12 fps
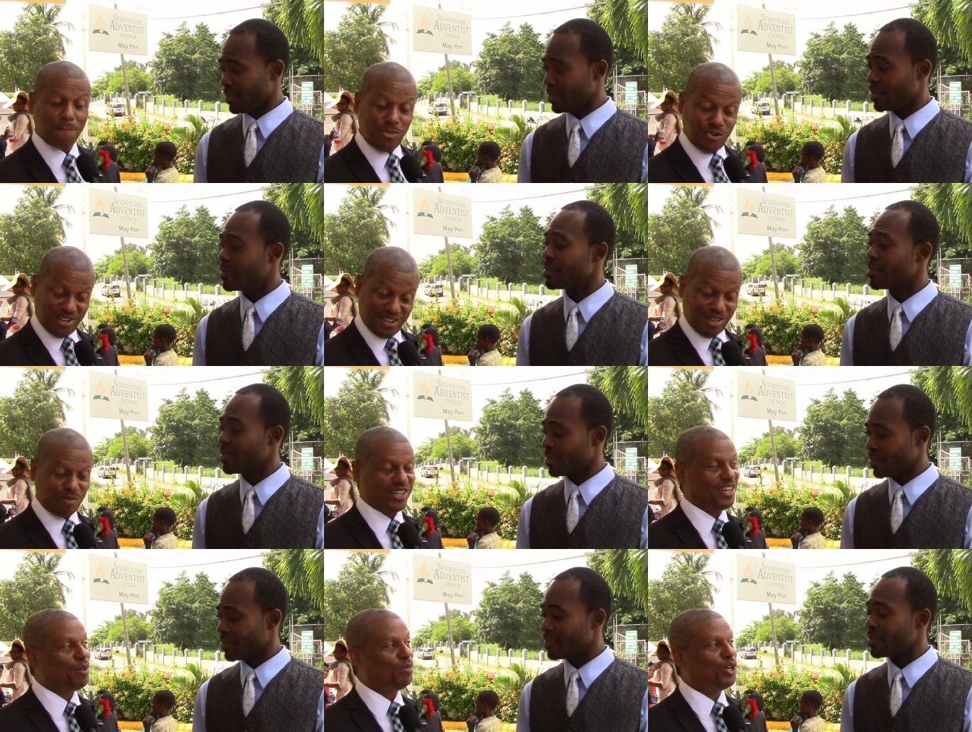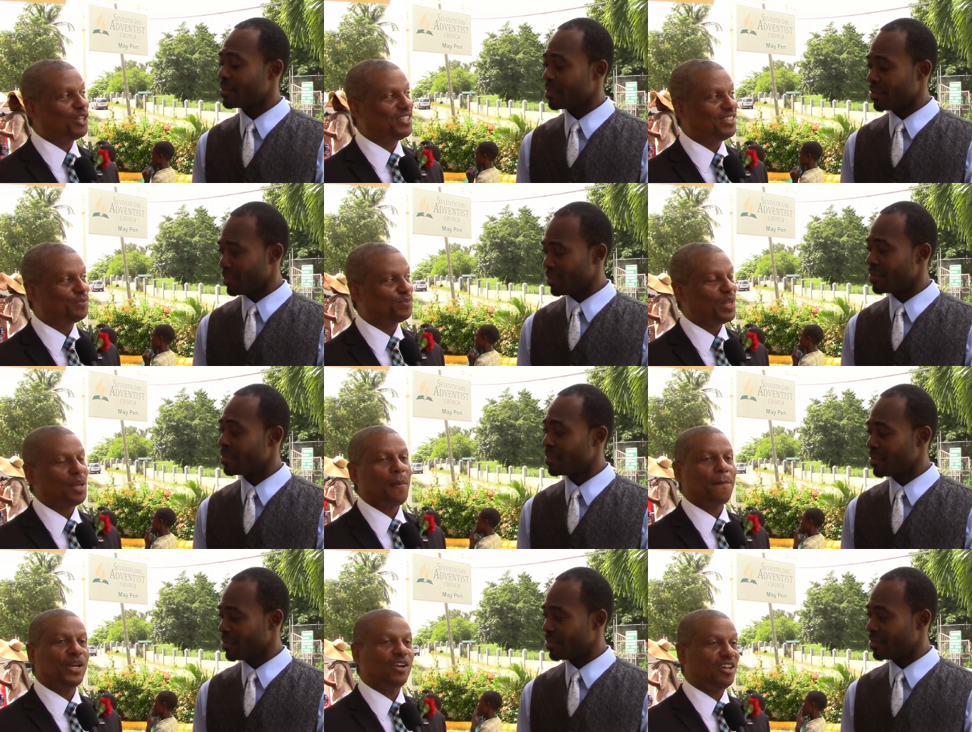Speaker 1: bring them under the blood,
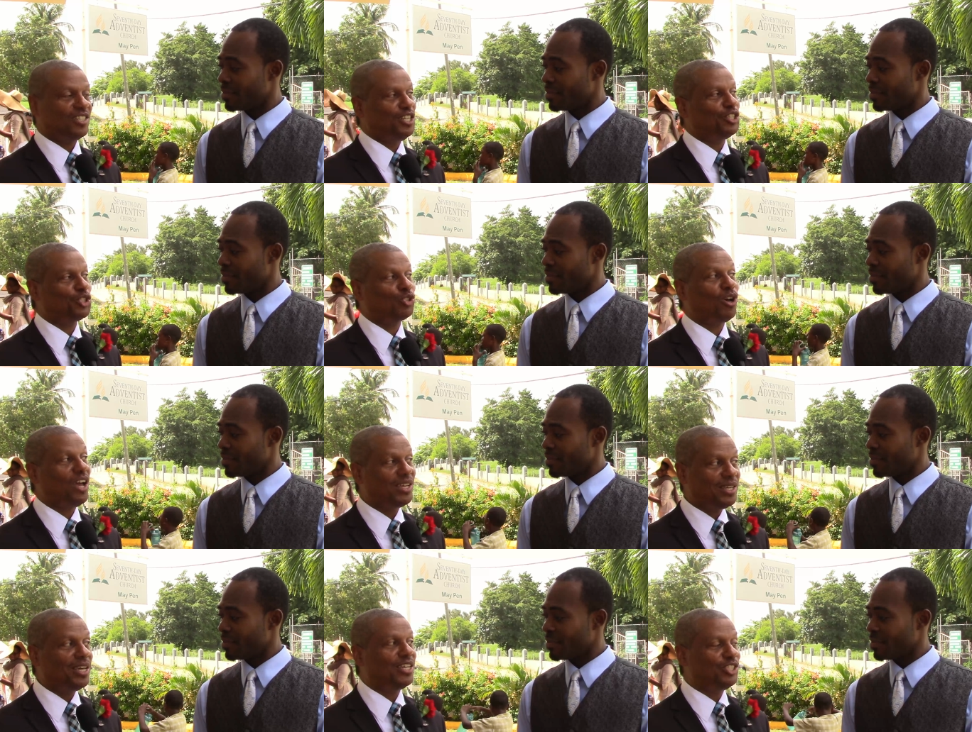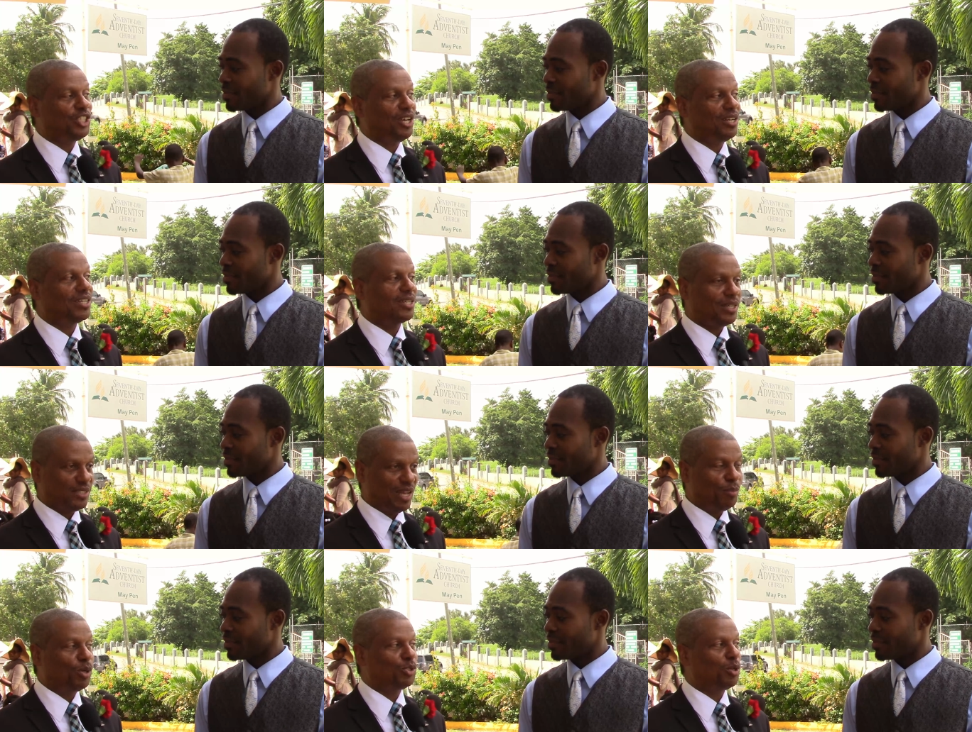because the destroying angel is
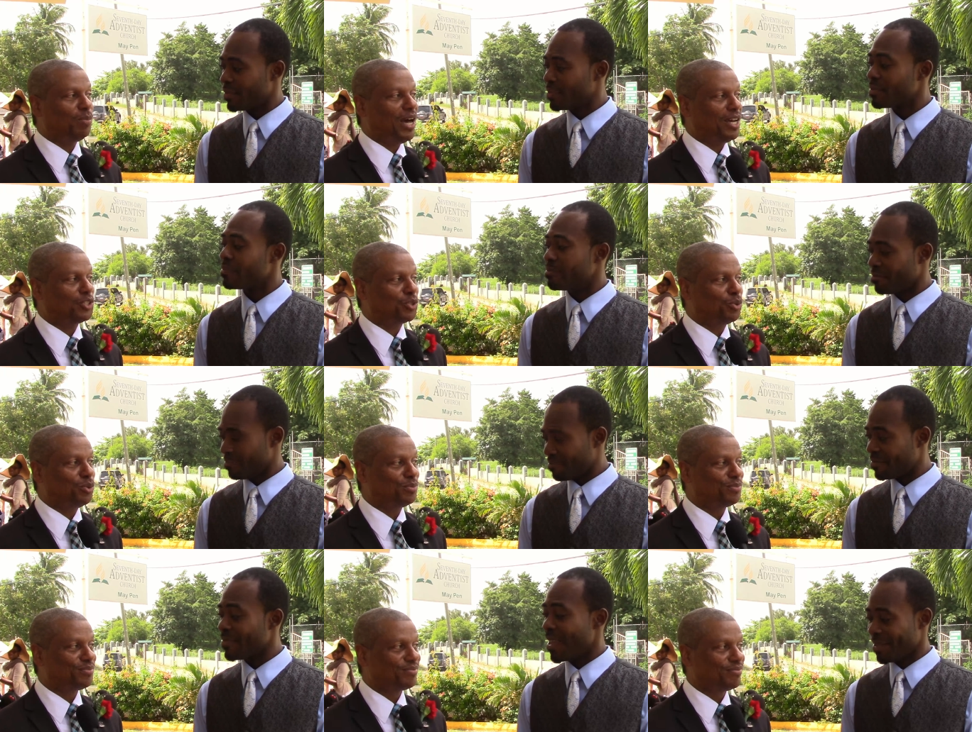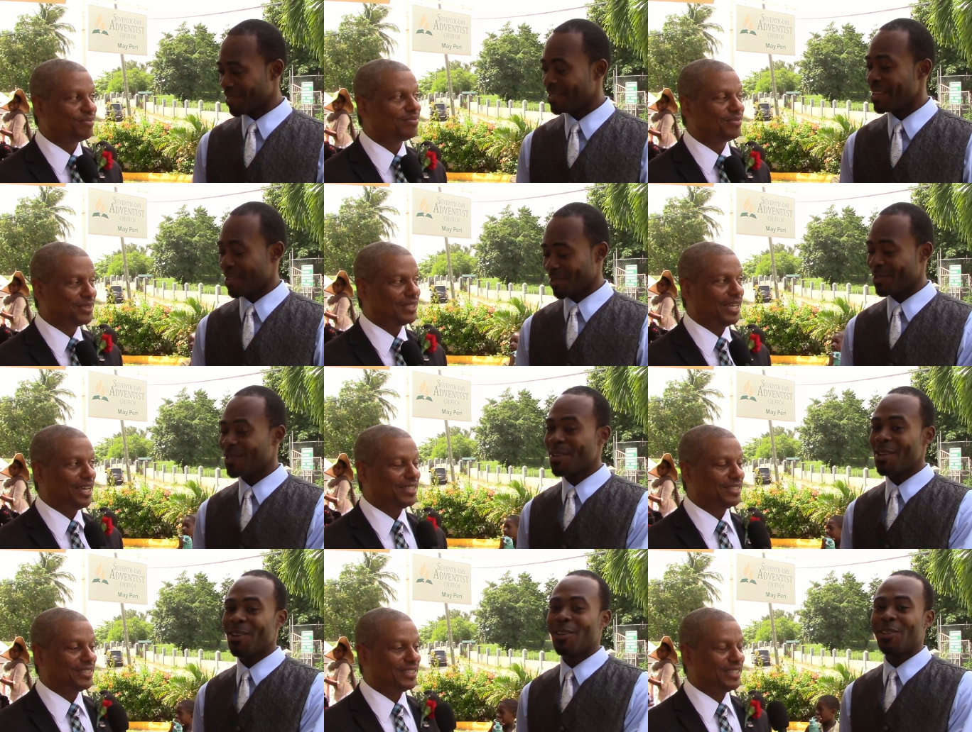about to pass through. Yes, yes.
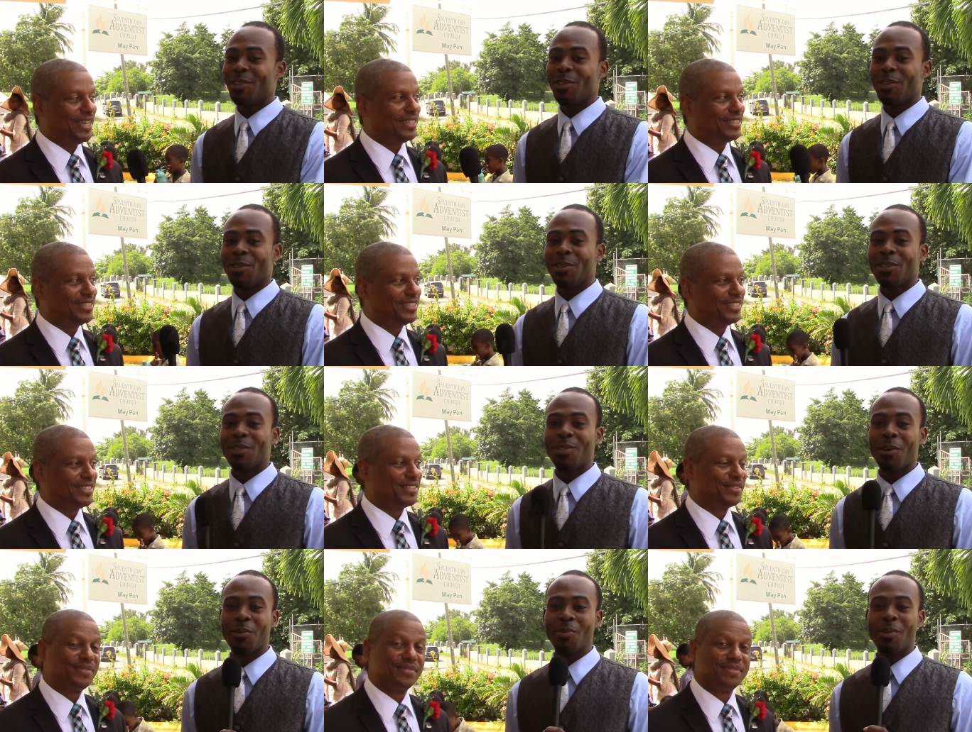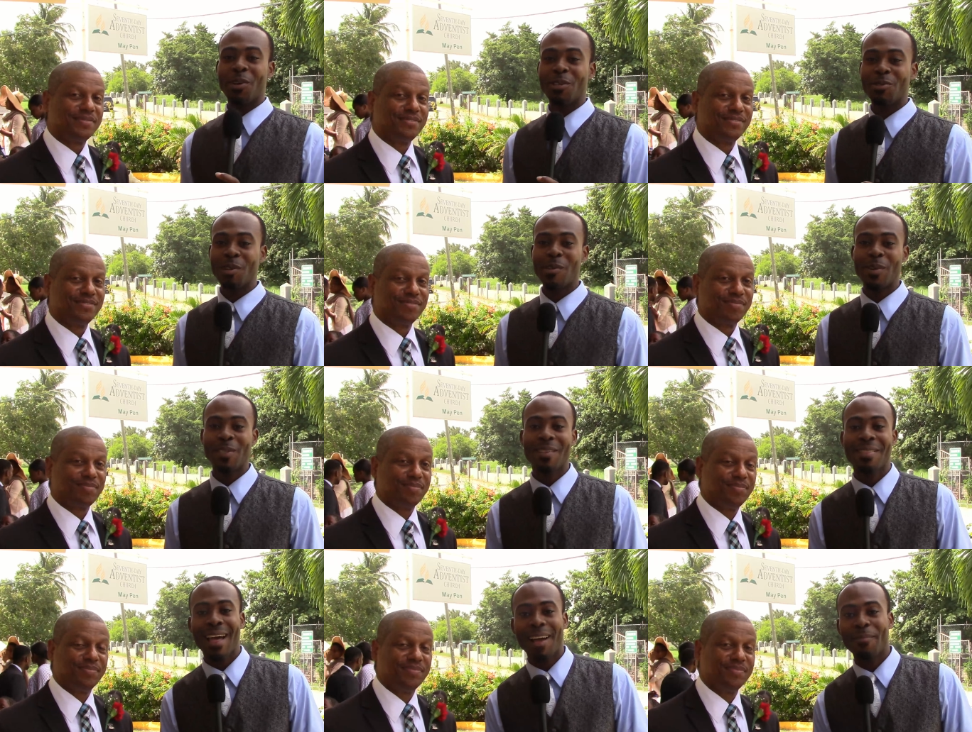yes,
Speaker 2: yes. Sound words. Really want to
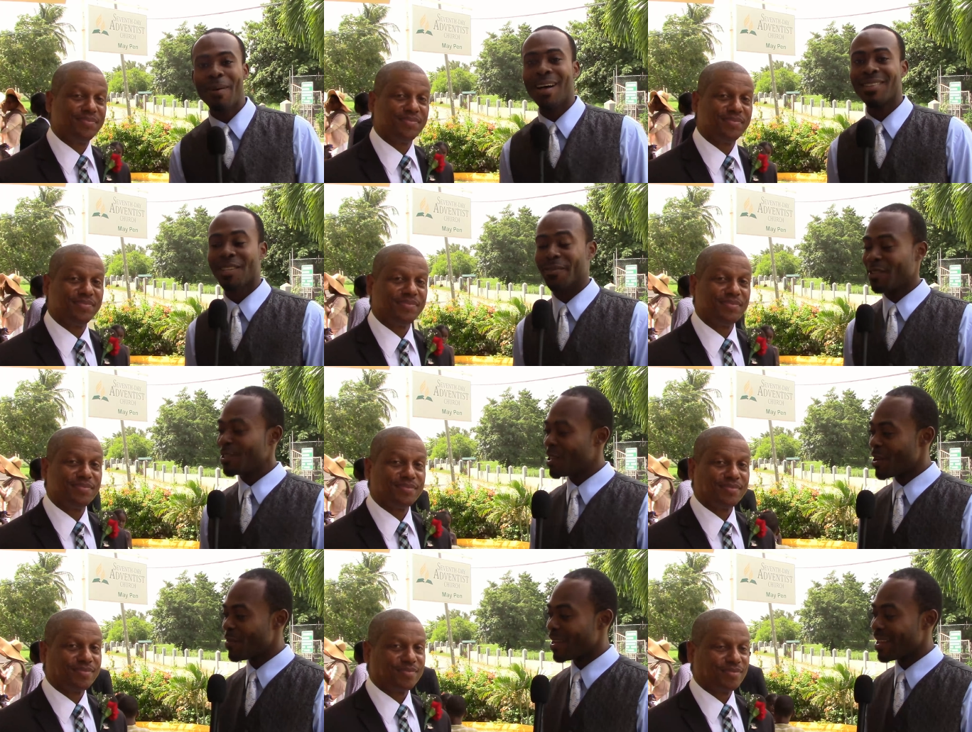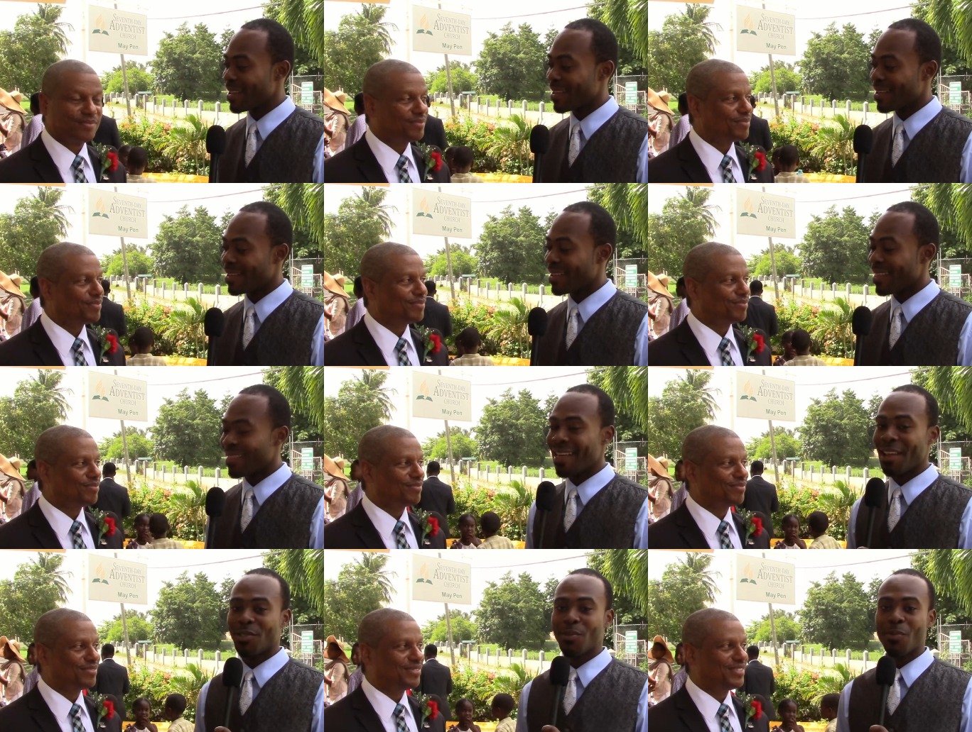thank Pastor for sharing
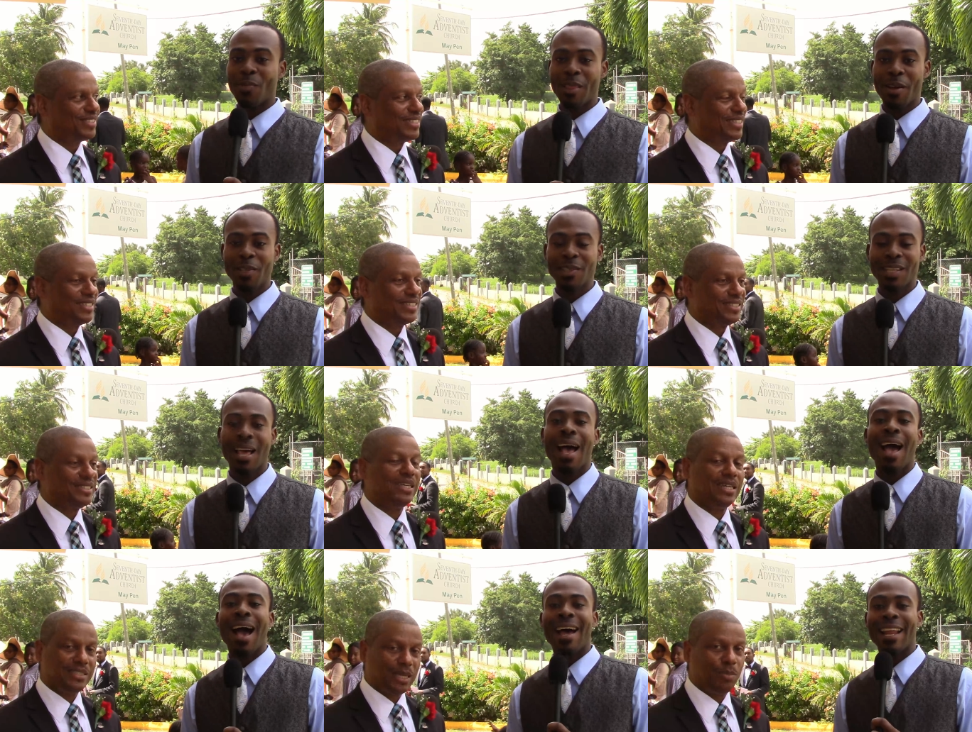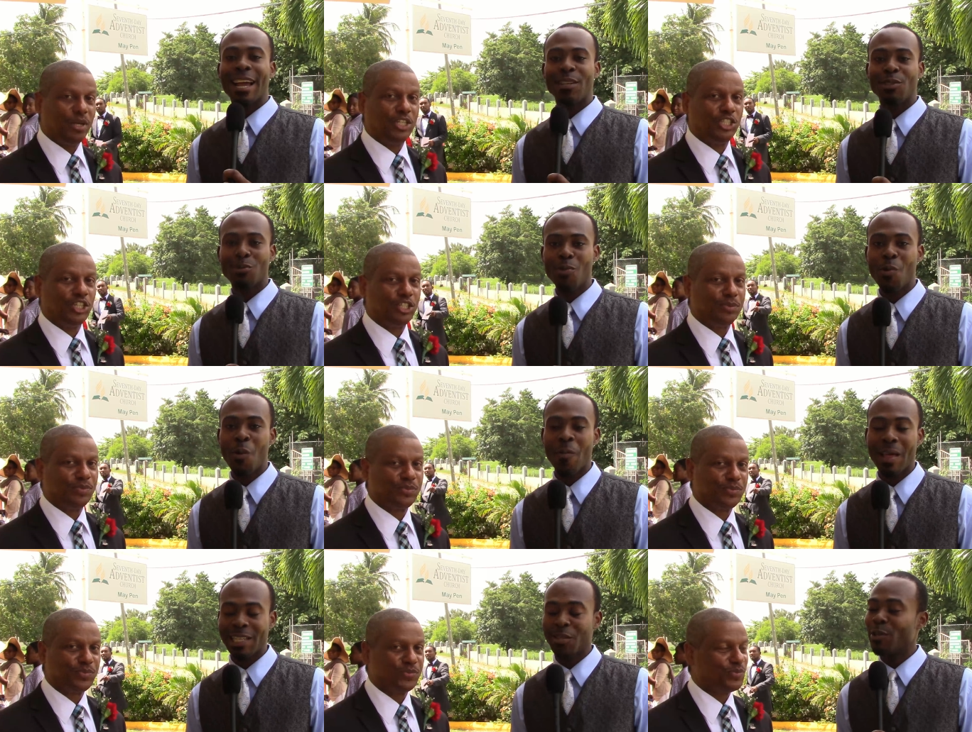that with us, and I do hope that it